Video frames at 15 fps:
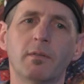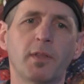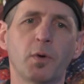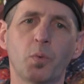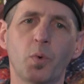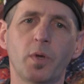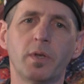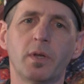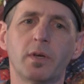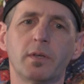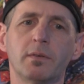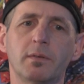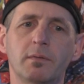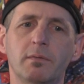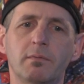that one
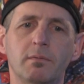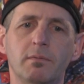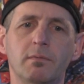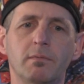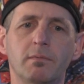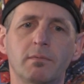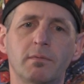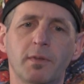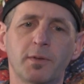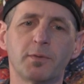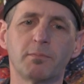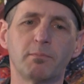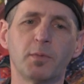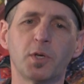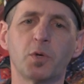night
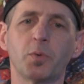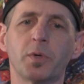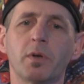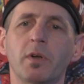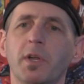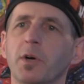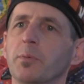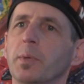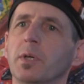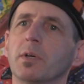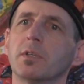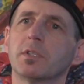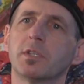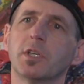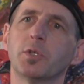that Mingle would allow me
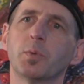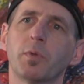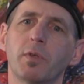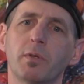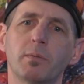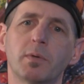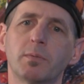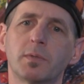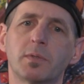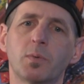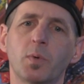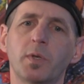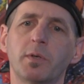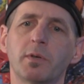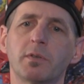on stage with him. It was
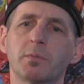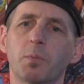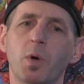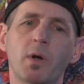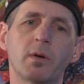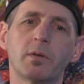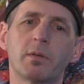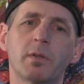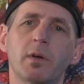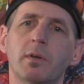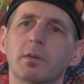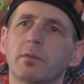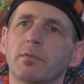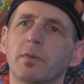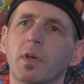20 years prior to
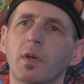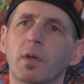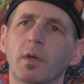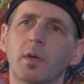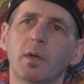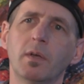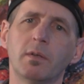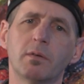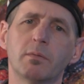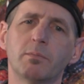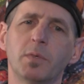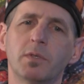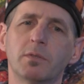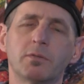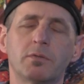that of, you know,
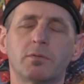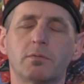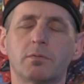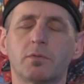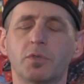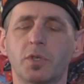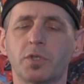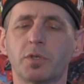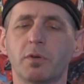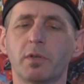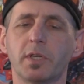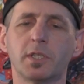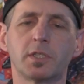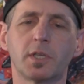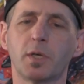being a traditional
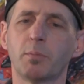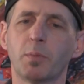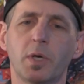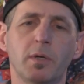landscape